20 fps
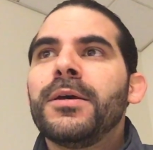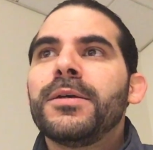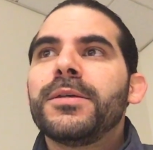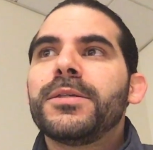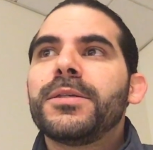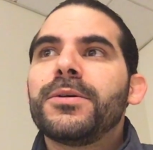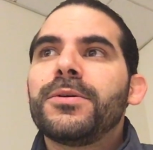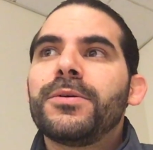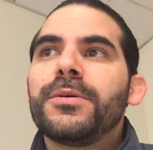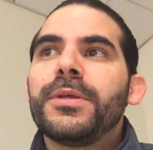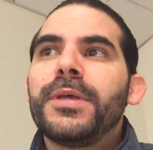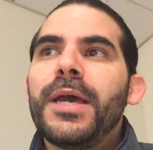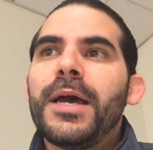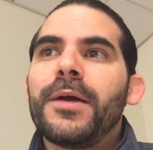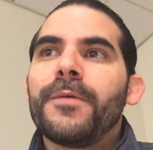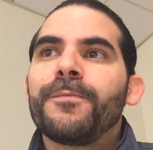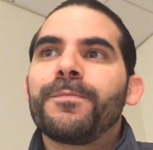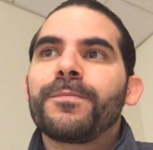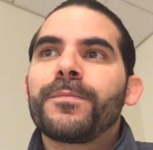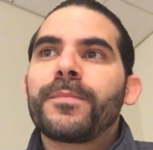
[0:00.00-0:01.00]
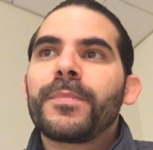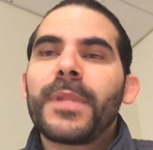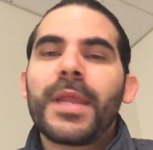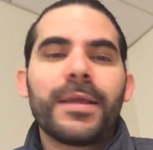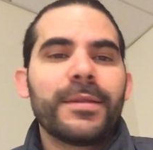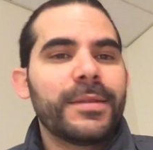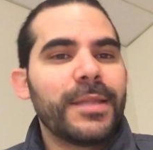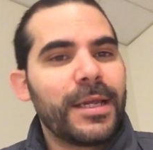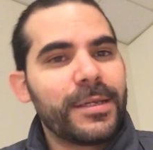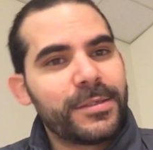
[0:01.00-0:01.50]
So yeah,
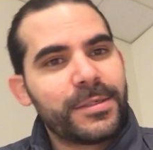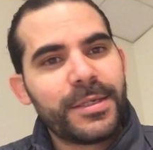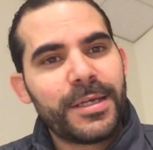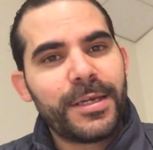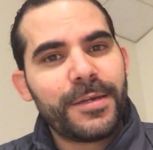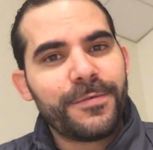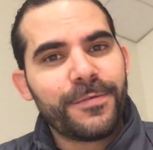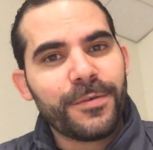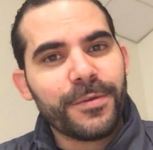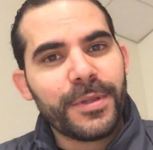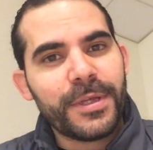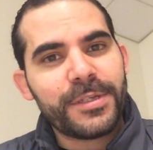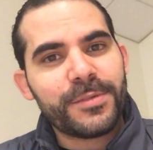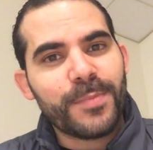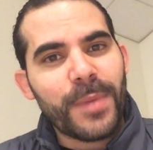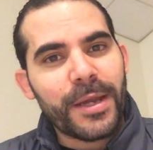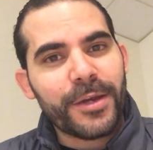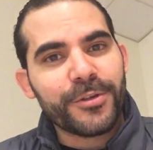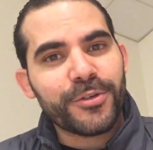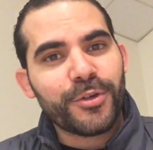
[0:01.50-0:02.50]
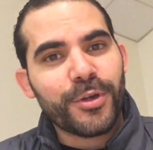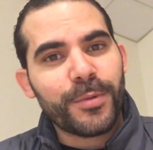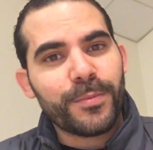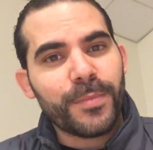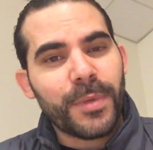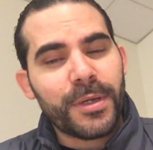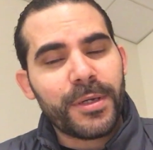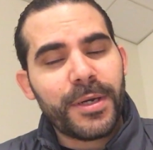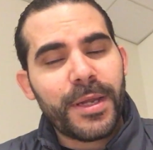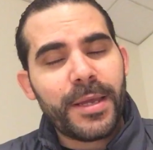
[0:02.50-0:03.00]
that's it for this Manuscript
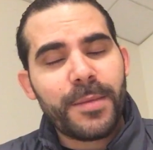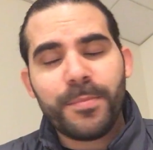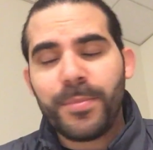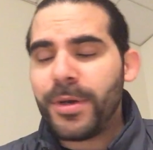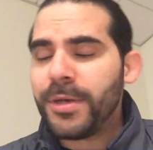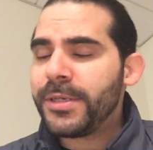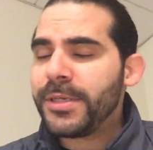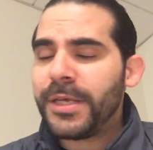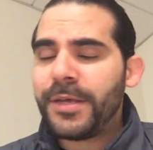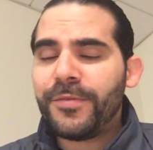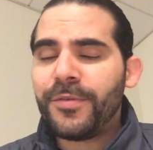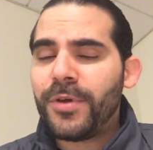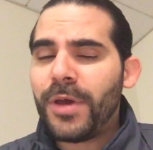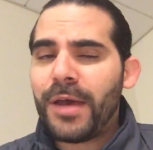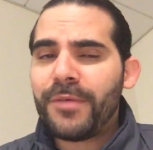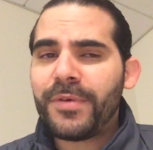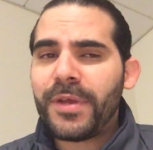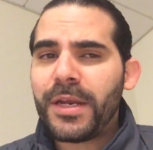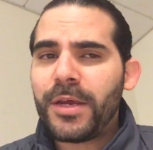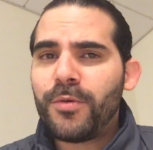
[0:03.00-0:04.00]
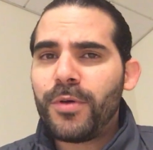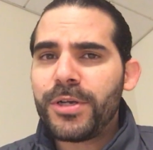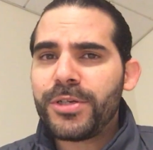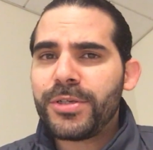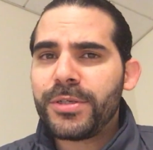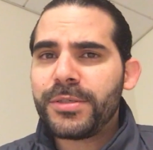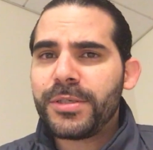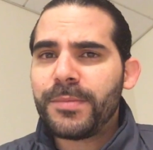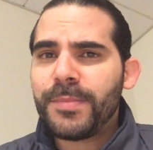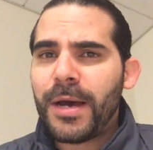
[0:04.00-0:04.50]
Monday. But if you have any
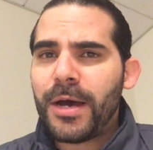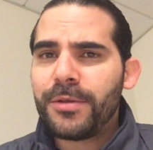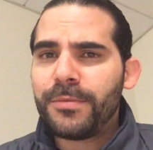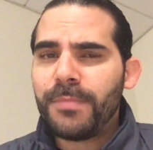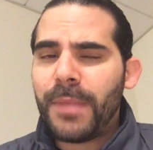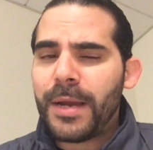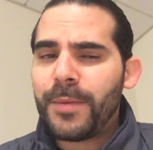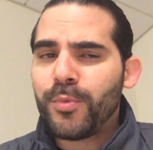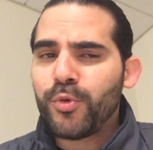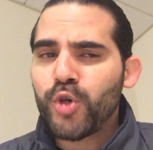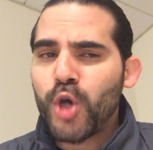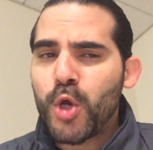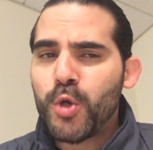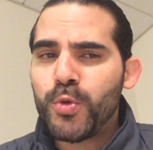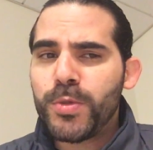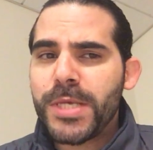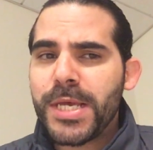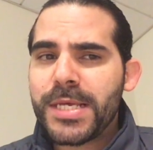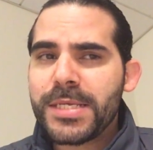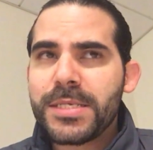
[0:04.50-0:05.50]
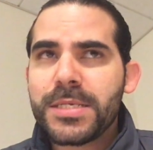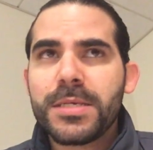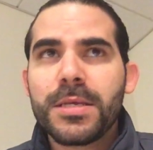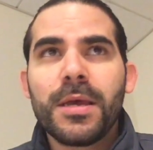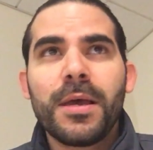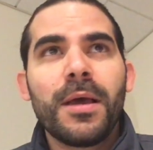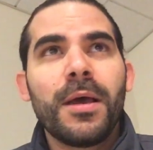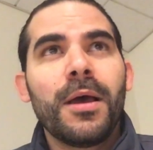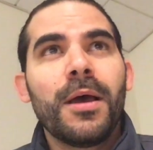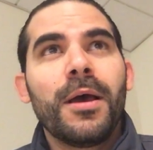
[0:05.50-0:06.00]
questions about my process
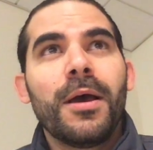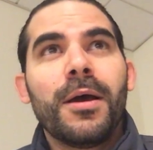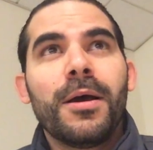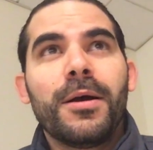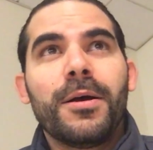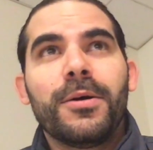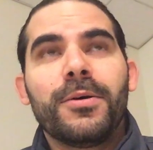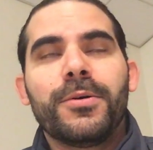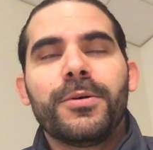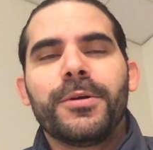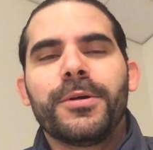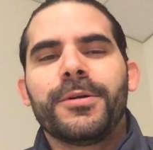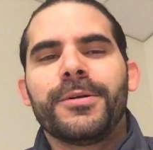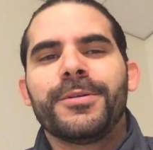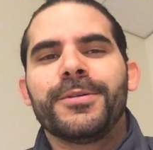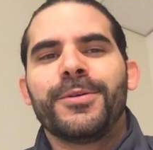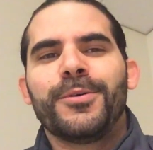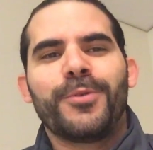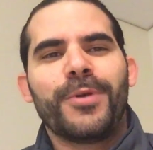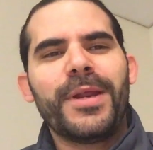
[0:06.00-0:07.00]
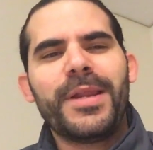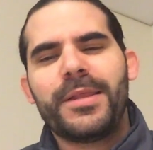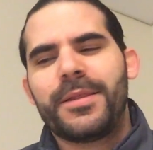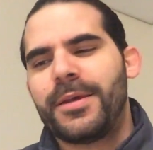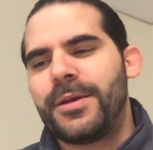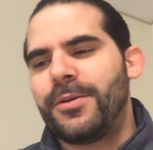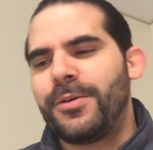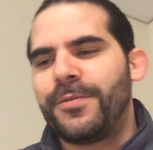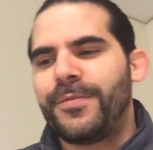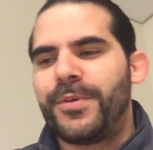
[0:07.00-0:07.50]
or
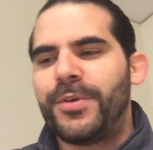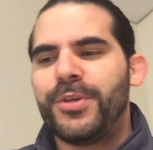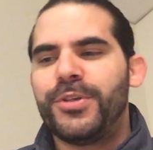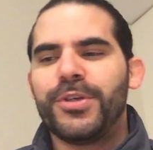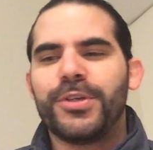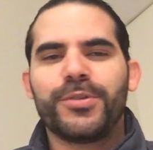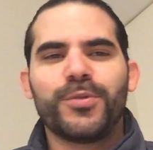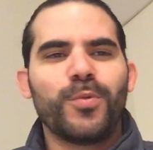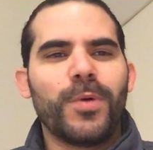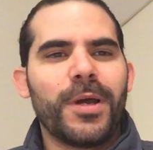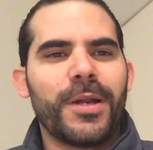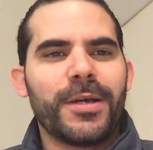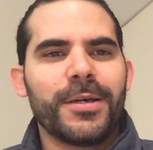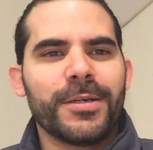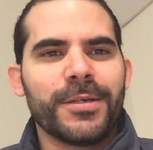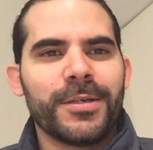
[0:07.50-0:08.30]
anything, or if you just wanna